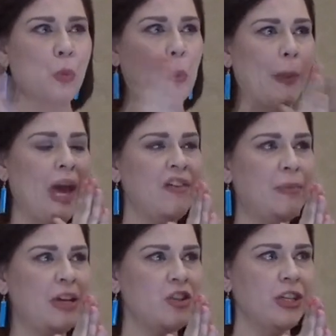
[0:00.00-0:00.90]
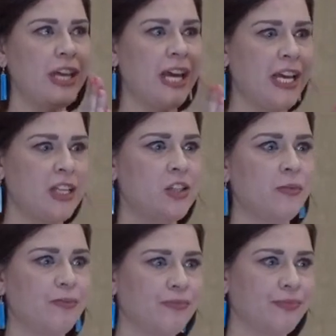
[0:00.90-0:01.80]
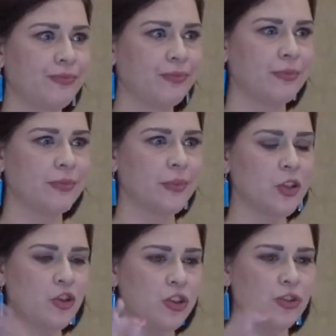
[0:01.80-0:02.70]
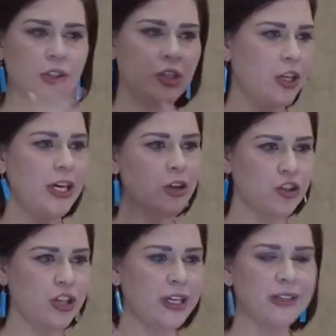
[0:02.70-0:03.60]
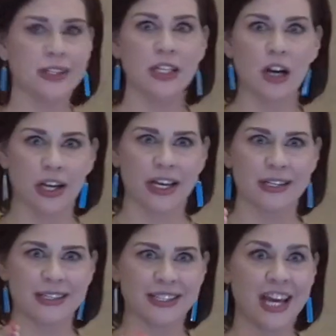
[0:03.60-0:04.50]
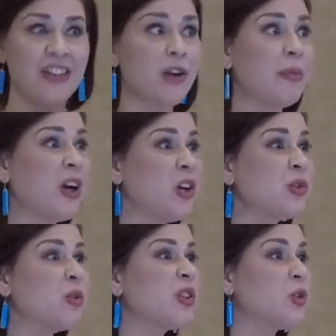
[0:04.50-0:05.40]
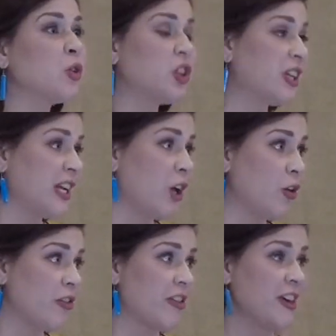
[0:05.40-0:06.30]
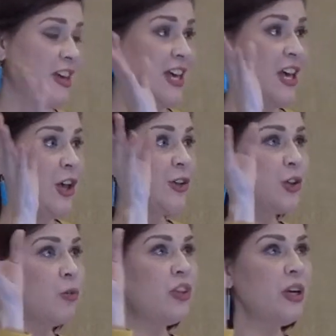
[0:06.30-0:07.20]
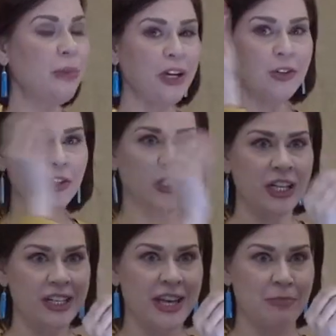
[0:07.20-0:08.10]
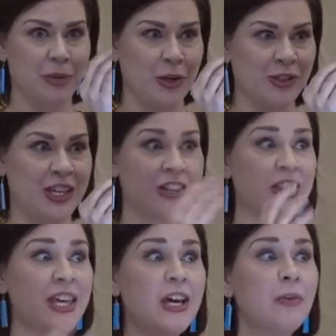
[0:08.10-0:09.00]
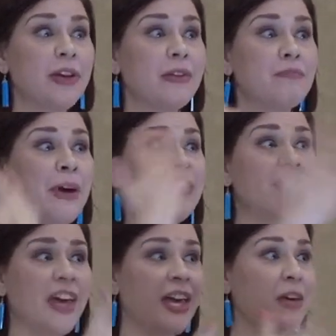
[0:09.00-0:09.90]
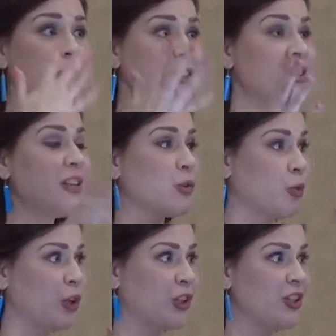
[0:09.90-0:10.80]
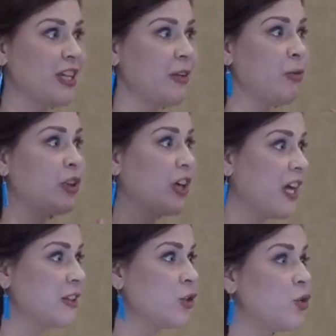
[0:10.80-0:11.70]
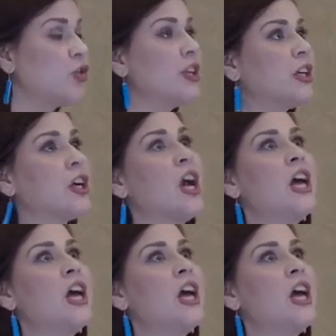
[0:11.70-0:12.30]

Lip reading: I have a patient and he or she is the youngest, and their parents weren't so good in health. So when their parents created that person, they might have came into this world with their constitution, their